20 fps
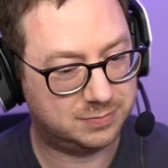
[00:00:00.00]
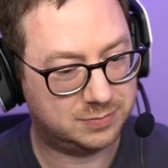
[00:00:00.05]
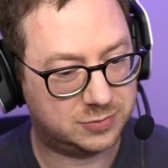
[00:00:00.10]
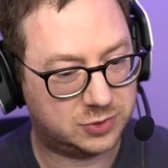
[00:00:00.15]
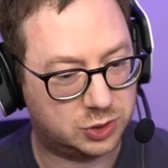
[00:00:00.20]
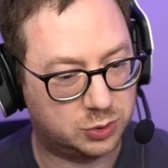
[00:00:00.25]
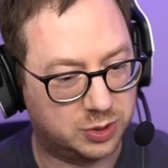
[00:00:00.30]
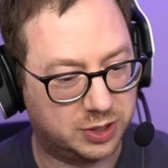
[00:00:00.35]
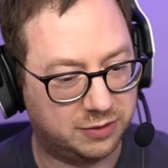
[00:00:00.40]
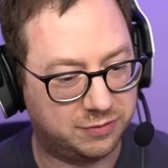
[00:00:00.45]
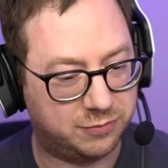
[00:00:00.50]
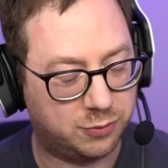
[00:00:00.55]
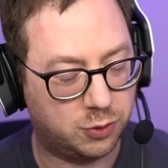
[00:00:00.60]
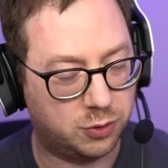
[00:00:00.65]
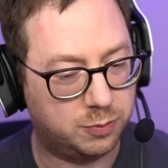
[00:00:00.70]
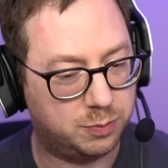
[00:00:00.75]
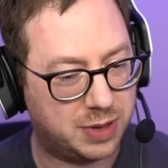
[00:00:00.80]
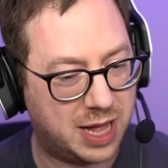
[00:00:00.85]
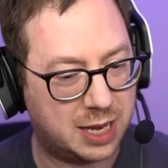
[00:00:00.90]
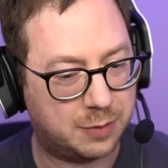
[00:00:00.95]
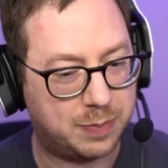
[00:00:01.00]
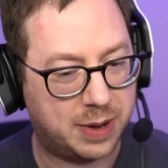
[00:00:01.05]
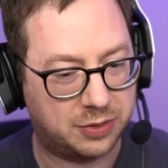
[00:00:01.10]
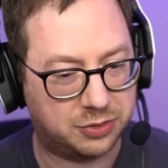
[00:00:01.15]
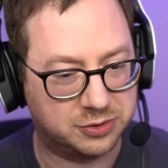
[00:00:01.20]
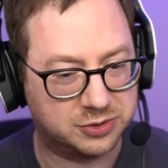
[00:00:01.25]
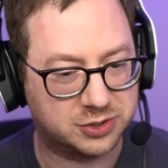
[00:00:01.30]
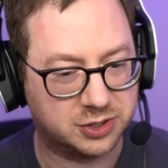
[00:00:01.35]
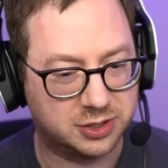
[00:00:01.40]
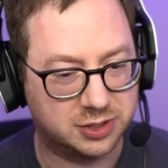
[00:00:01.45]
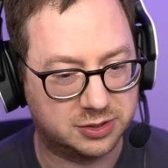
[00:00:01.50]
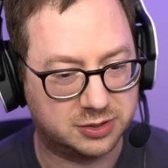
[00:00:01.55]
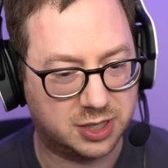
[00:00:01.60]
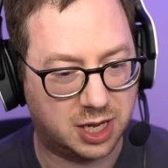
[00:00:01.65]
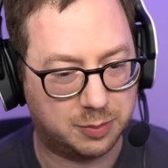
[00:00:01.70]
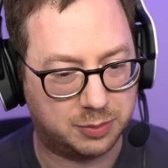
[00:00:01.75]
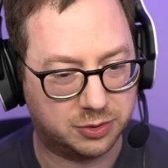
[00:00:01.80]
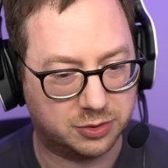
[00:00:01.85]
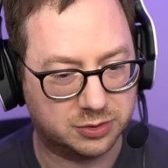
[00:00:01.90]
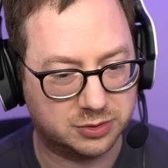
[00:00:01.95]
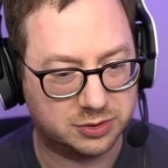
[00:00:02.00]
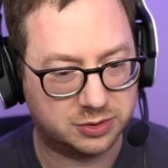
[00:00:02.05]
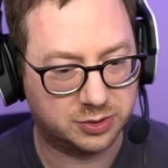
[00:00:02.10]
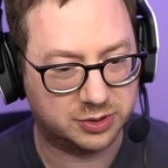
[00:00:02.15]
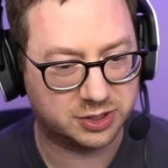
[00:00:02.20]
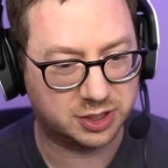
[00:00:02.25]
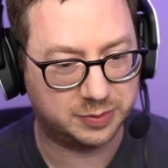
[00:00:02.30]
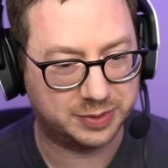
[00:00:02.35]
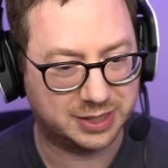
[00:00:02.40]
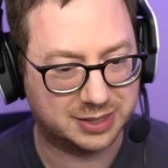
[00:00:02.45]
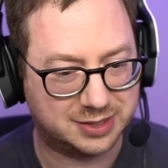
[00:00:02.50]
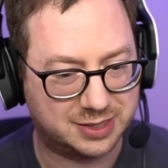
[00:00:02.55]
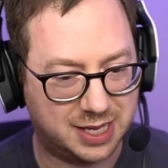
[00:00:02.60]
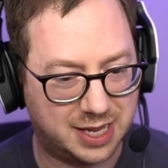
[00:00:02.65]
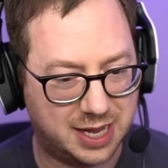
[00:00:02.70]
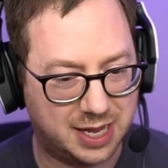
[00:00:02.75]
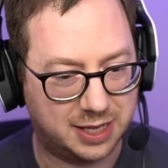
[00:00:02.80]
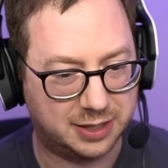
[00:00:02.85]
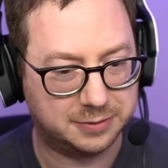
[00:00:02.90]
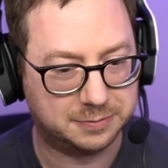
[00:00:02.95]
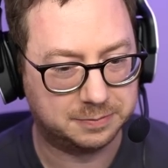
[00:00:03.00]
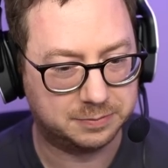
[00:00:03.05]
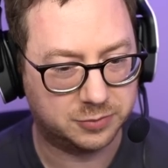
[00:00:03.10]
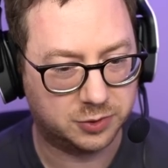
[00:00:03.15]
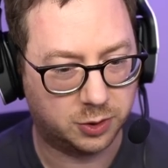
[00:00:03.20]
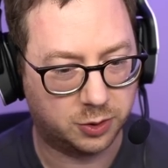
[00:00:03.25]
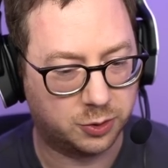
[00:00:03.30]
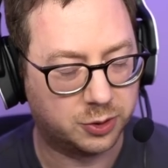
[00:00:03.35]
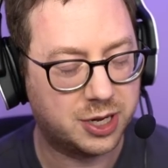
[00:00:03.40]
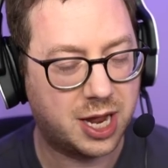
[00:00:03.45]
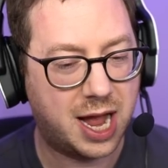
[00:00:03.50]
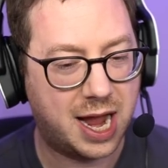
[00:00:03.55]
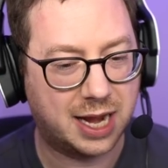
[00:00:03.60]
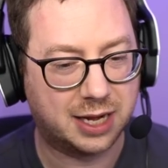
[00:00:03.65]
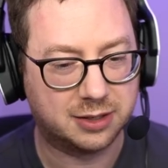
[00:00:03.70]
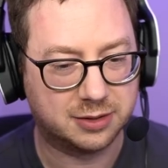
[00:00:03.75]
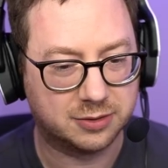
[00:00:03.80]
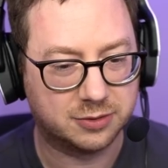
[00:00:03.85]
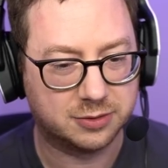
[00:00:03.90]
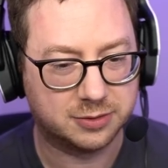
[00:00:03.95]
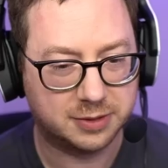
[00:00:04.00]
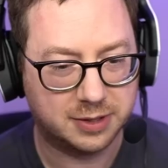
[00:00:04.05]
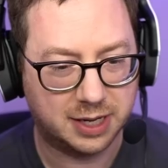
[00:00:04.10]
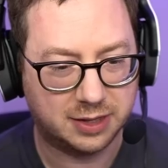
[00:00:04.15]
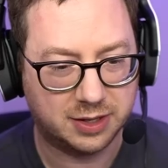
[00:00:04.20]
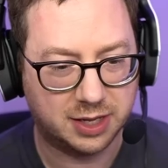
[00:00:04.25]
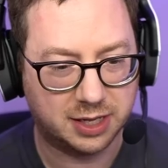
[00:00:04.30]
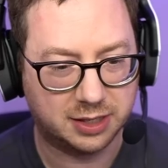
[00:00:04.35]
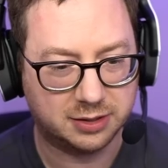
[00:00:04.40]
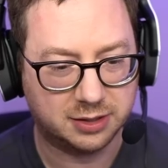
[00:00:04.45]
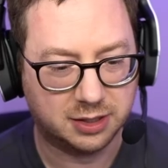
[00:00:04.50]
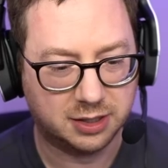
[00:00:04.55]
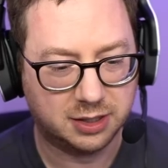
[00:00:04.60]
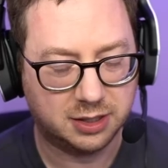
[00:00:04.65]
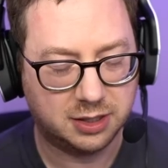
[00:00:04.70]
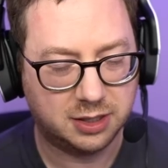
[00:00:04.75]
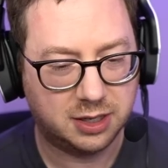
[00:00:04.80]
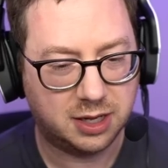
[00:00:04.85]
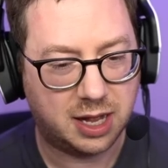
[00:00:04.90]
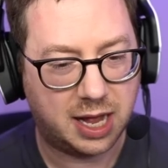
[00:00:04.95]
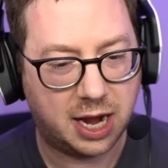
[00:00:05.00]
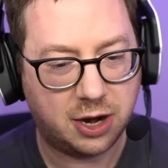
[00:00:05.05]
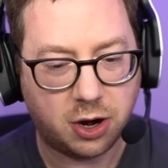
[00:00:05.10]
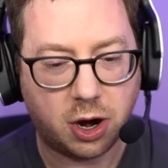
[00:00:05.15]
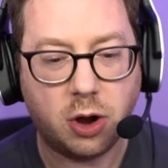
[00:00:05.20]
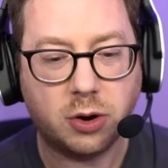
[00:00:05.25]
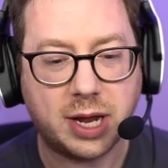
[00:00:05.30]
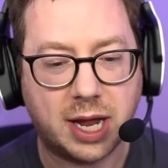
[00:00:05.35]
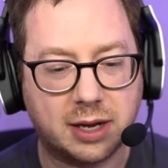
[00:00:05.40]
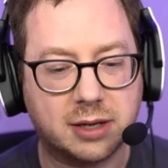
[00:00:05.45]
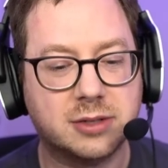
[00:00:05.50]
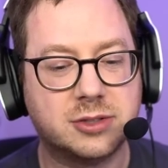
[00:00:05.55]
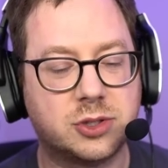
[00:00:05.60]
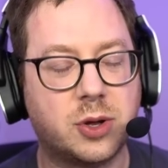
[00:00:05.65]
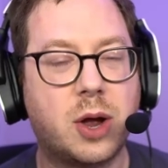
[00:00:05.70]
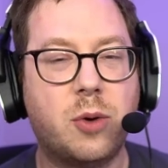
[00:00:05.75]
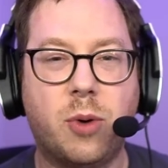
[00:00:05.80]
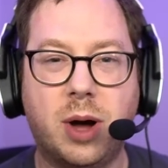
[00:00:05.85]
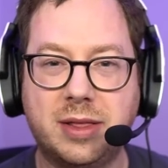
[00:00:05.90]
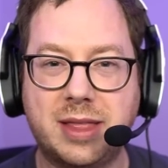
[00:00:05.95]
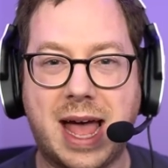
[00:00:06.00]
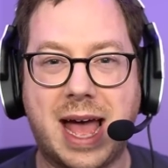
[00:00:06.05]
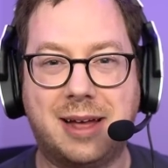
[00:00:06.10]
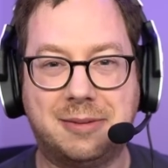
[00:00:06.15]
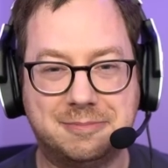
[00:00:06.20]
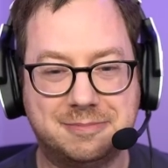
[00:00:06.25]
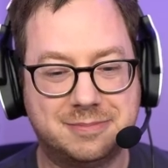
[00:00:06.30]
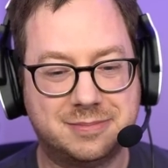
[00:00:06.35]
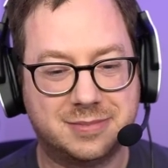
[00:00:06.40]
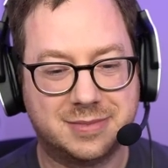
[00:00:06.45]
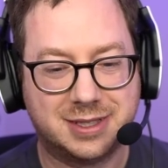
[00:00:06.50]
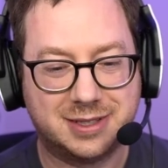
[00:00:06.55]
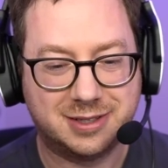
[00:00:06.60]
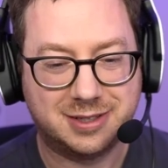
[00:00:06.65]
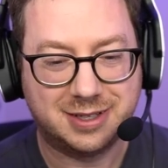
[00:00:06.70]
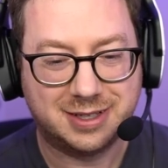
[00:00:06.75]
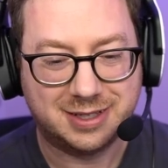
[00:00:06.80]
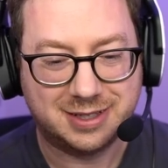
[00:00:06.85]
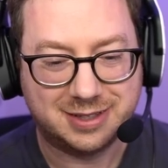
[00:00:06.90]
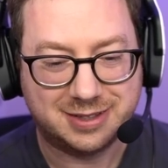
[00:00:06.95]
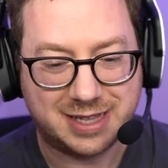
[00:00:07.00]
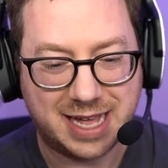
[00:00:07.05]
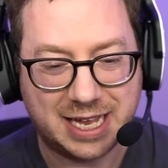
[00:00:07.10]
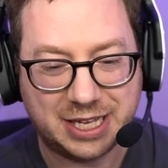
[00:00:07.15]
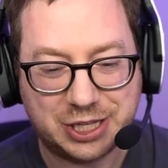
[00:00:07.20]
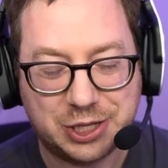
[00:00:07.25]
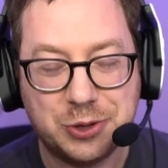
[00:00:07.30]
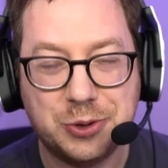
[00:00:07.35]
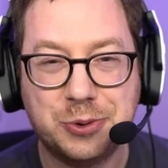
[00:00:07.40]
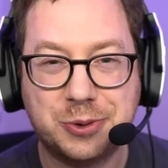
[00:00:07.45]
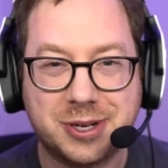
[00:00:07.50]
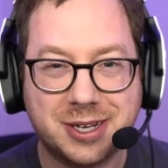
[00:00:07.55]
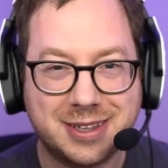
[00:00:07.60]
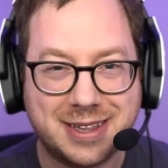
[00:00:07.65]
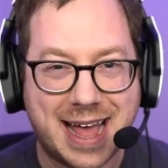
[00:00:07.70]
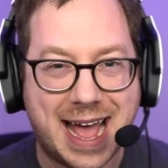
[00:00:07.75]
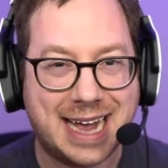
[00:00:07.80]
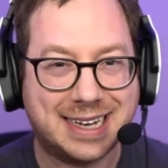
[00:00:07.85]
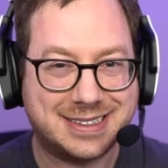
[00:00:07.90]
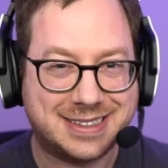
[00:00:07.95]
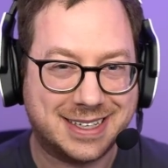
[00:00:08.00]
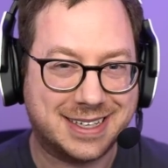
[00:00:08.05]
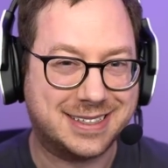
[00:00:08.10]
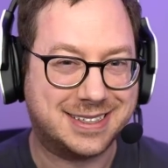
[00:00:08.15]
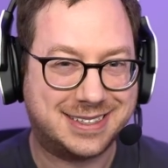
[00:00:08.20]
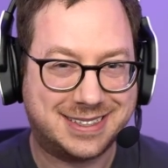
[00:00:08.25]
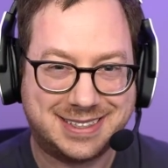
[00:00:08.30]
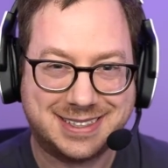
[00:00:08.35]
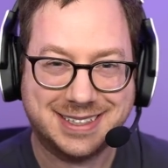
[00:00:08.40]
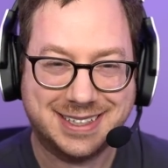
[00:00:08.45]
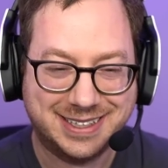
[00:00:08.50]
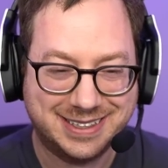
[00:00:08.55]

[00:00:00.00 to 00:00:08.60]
24, Black Panther's gonna double, so it's gonna be a 10 or 9, and then Ironheart, okay, so I won that. Thank you, Galactus.